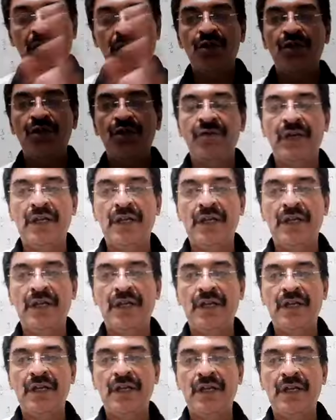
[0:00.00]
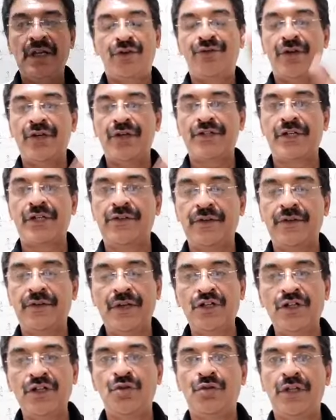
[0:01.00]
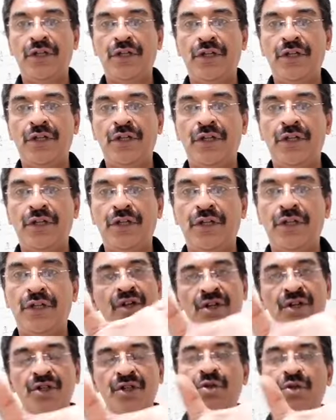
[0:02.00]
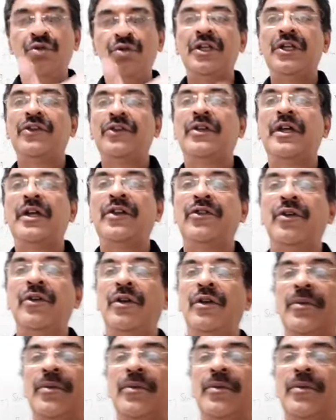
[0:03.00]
two variables or functions, any two things, sum of two things, that's all.